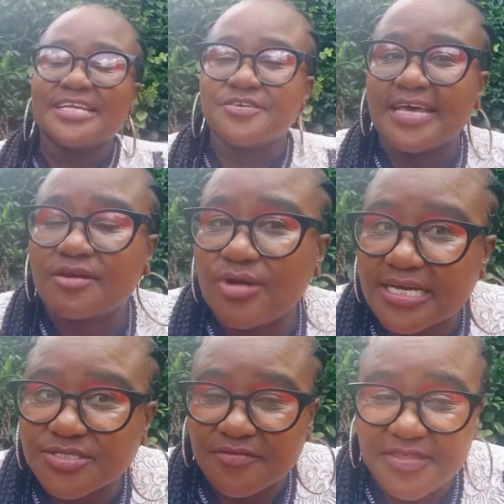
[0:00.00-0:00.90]
to the
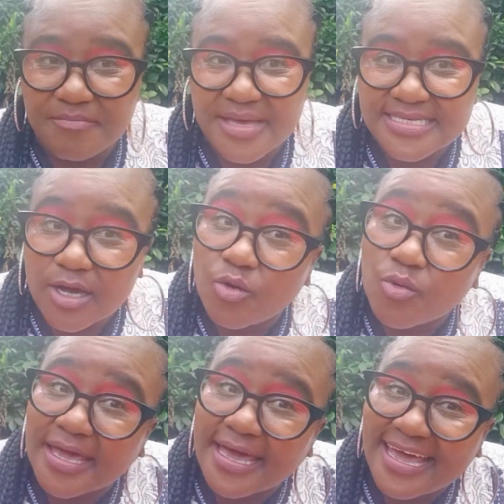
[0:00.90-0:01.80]
crux of the matter.
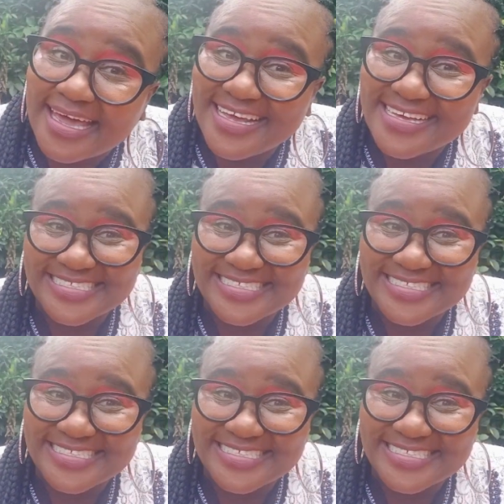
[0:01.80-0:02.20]
Okay.